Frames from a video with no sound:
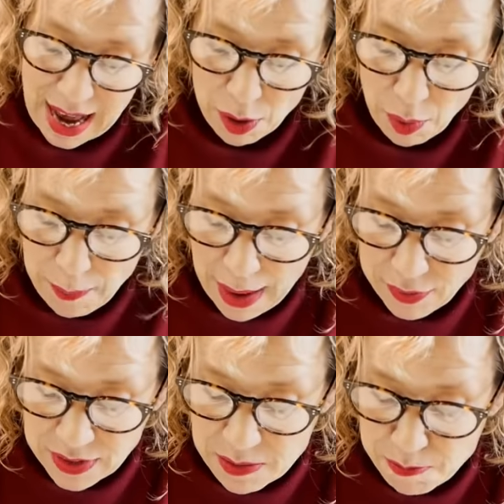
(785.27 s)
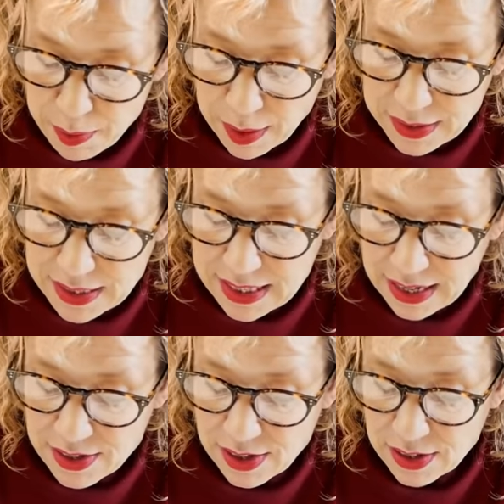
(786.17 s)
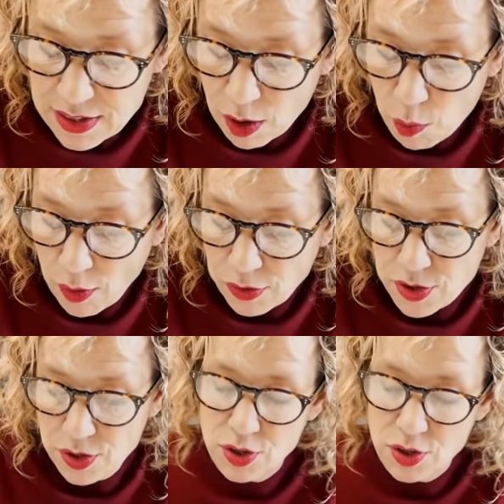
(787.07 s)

now about this but sentence I want to